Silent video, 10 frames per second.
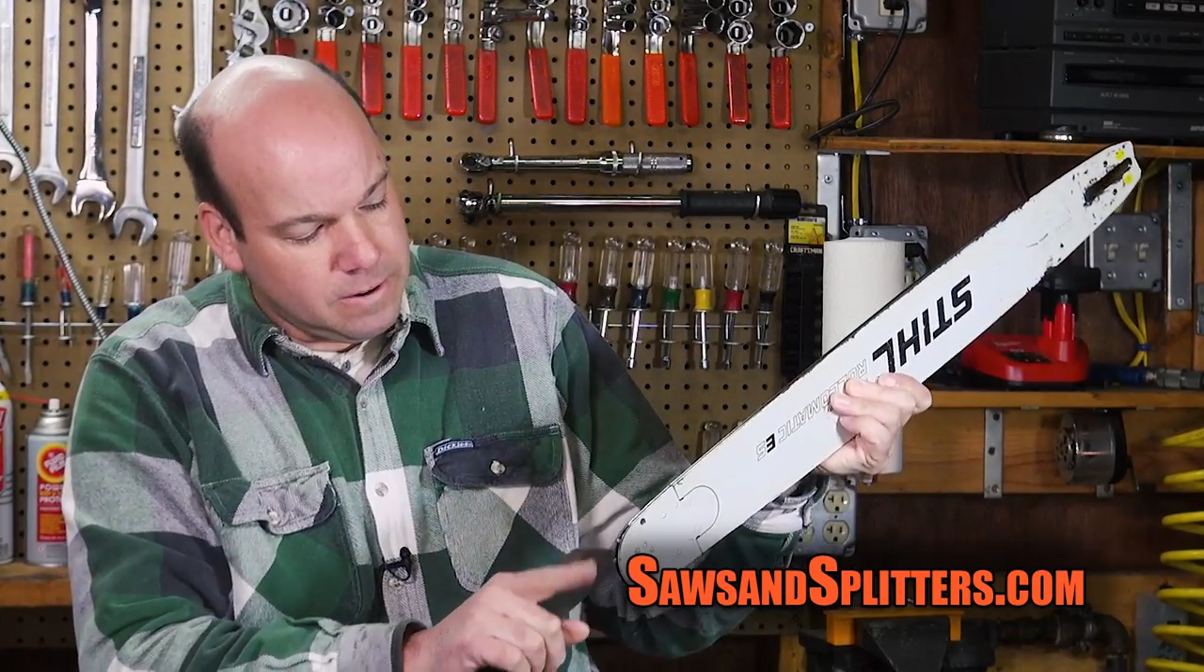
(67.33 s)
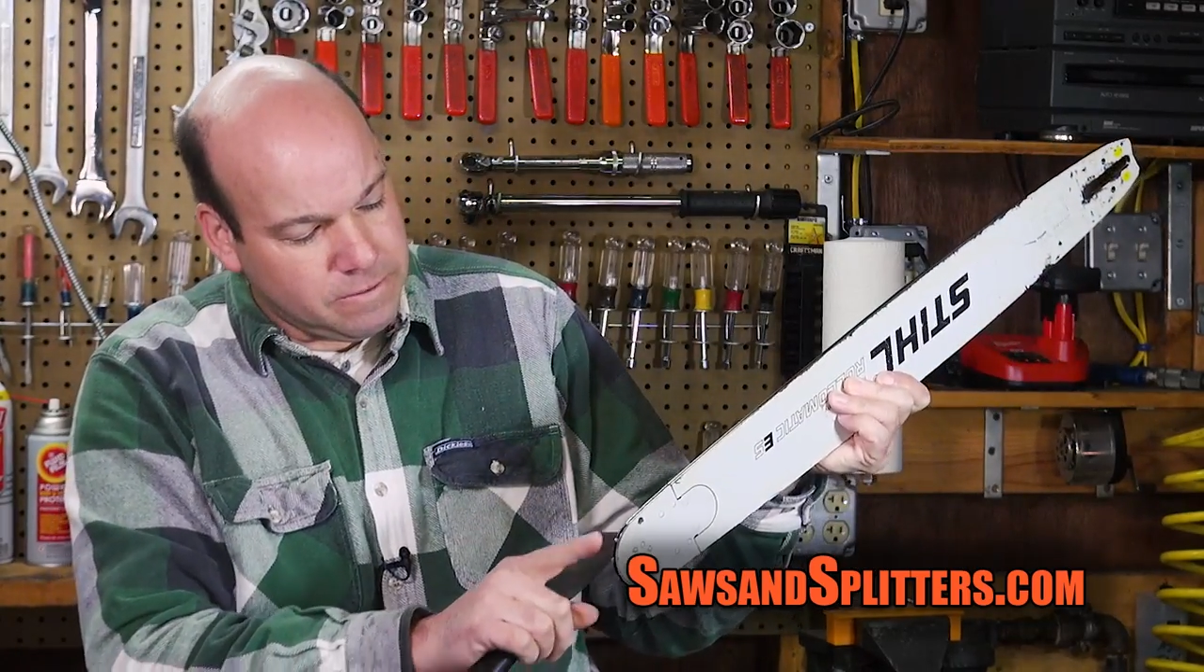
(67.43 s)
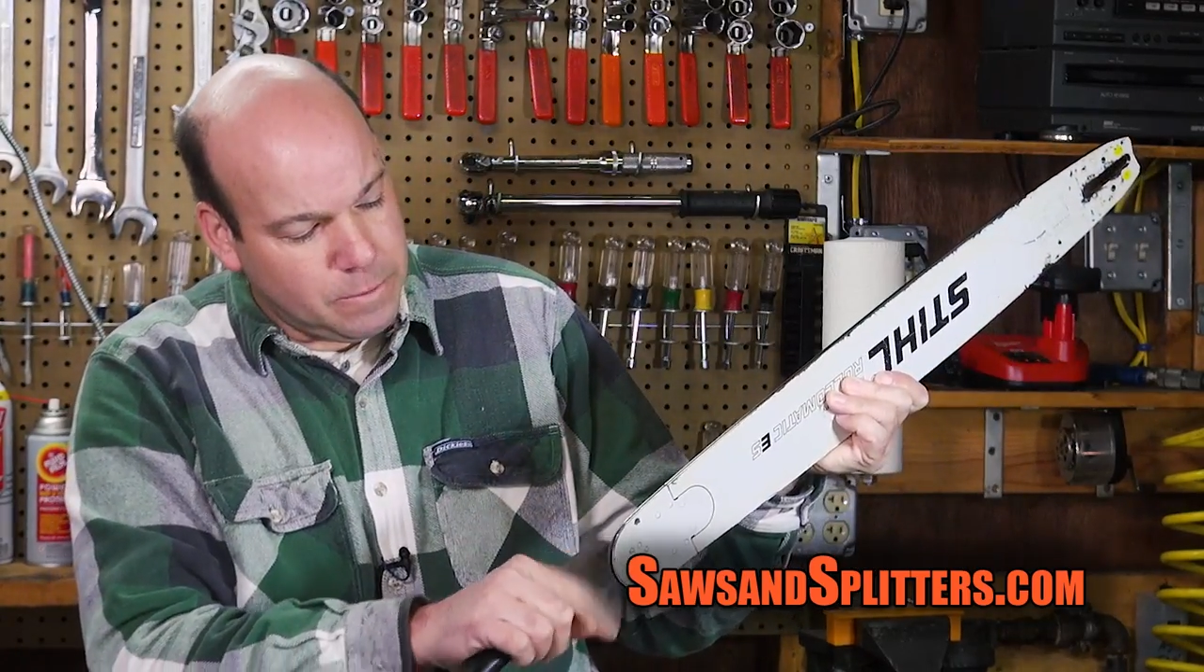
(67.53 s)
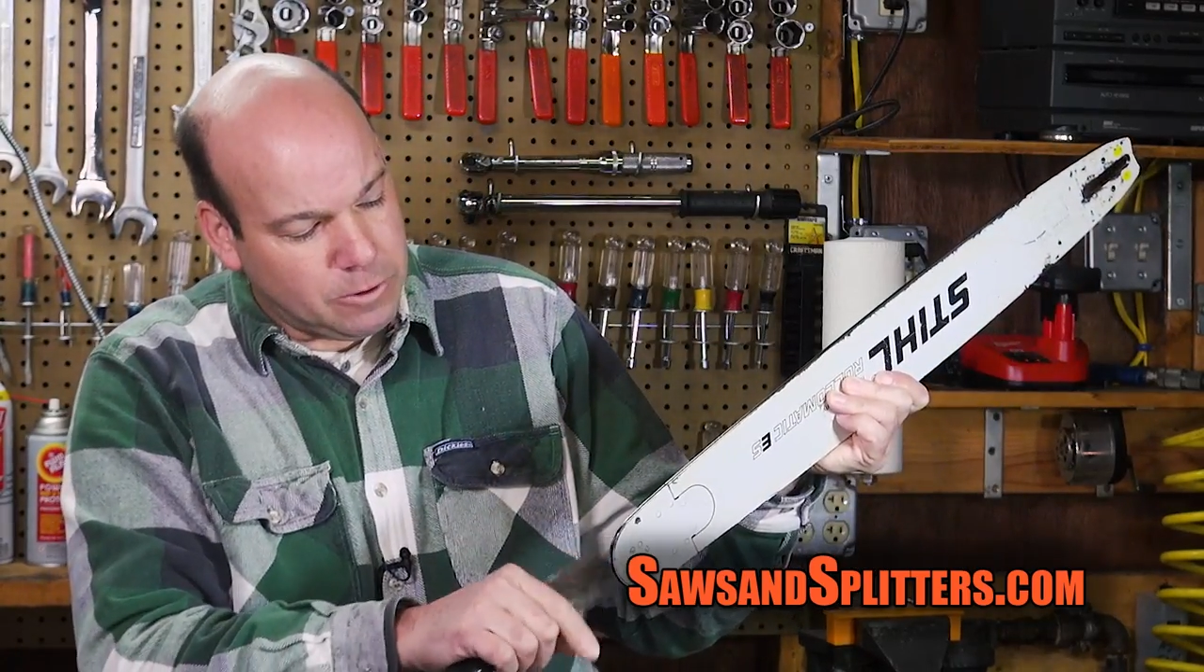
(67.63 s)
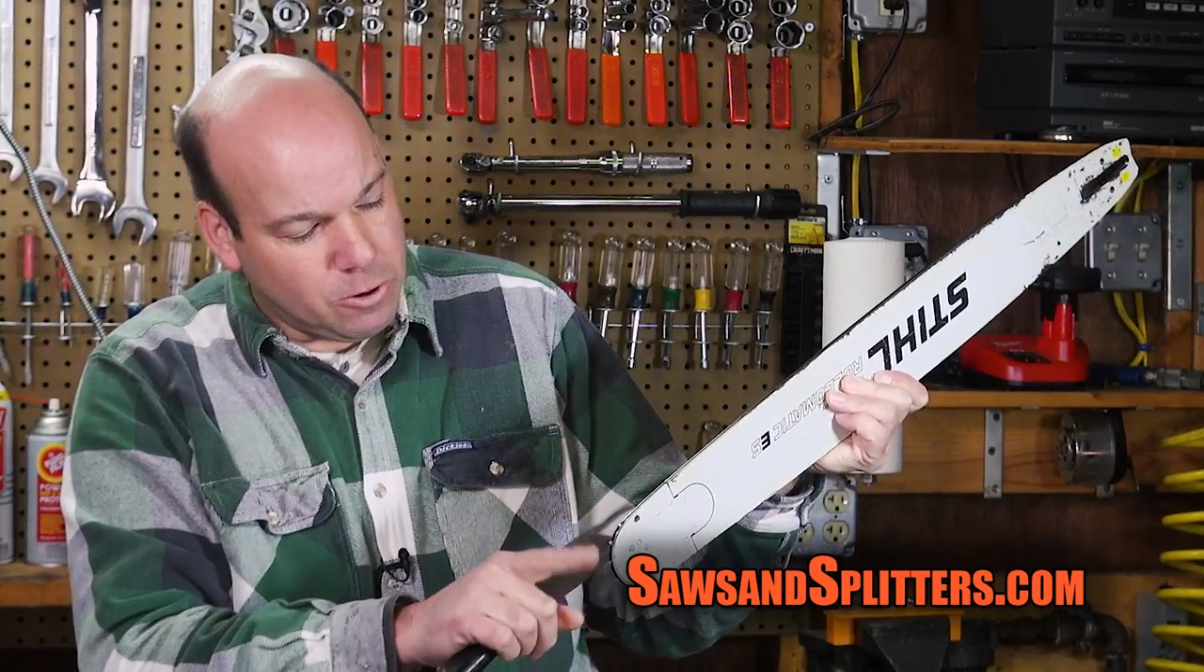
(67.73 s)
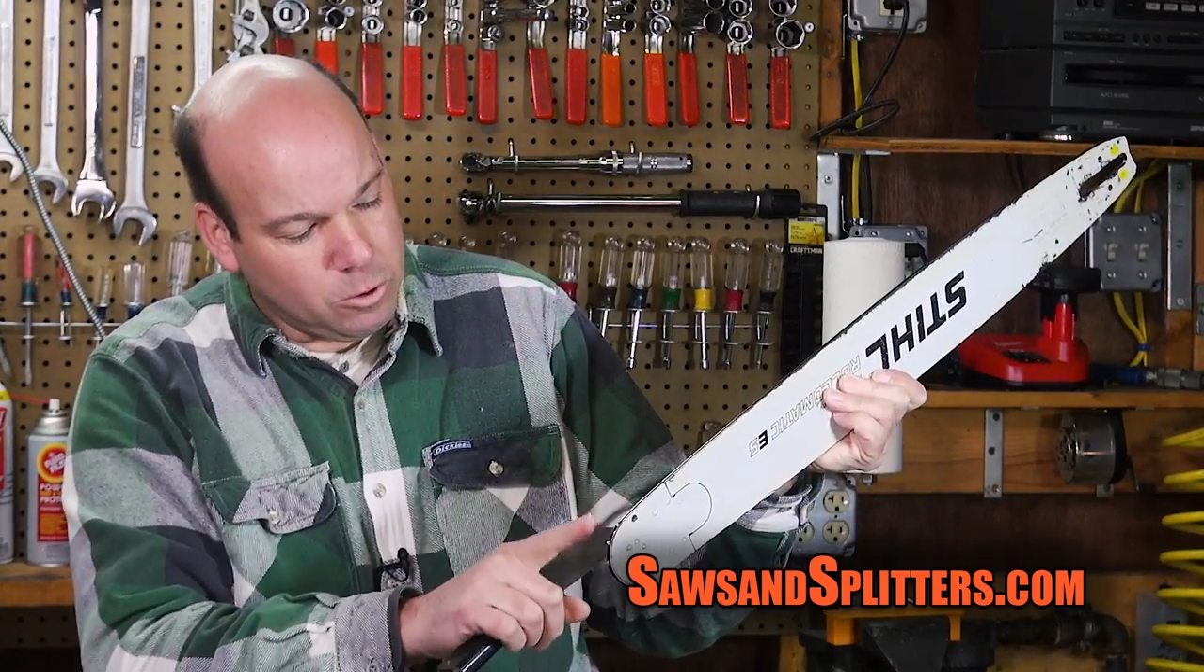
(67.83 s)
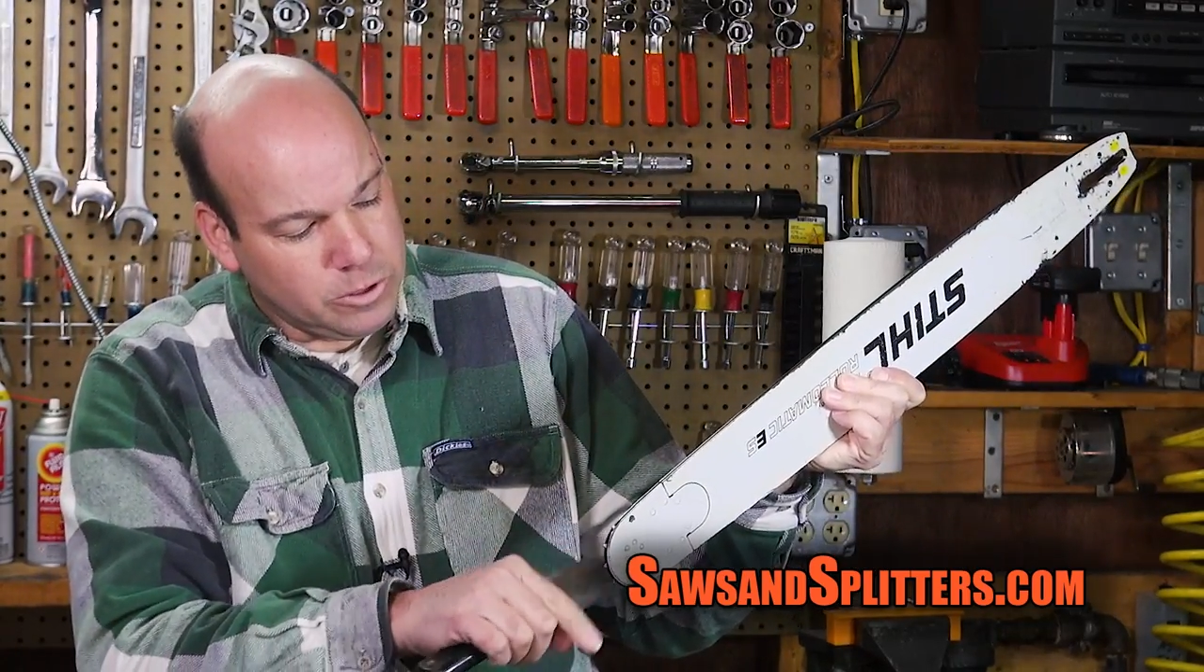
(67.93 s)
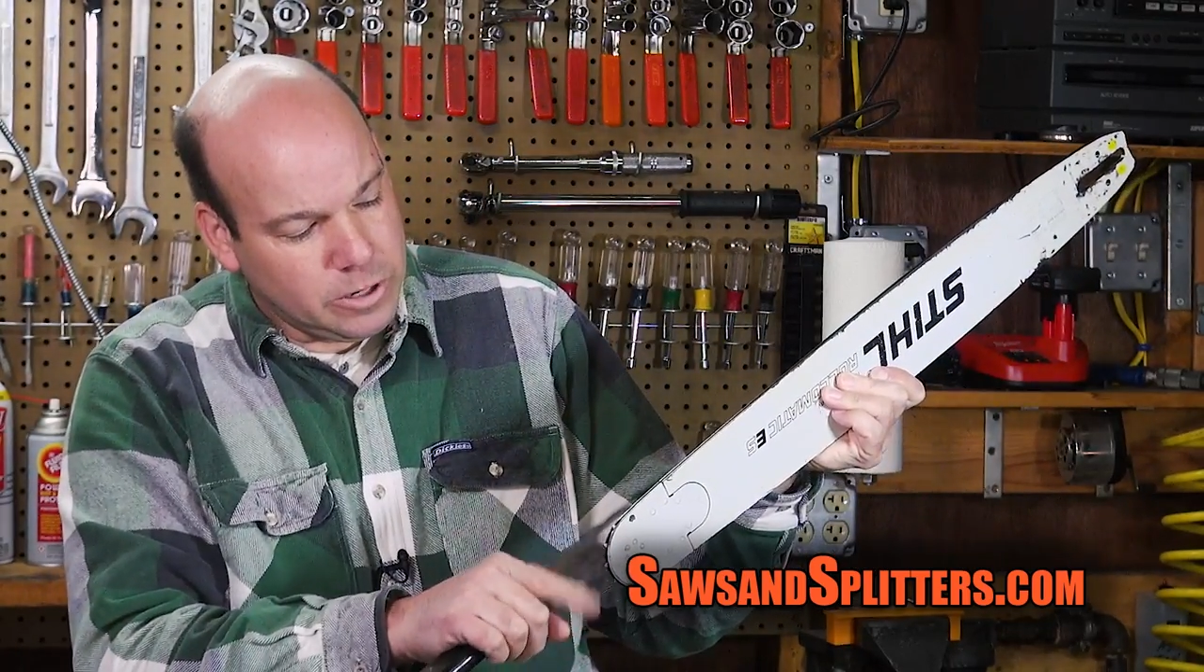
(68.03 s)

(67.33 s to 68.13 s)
from the roller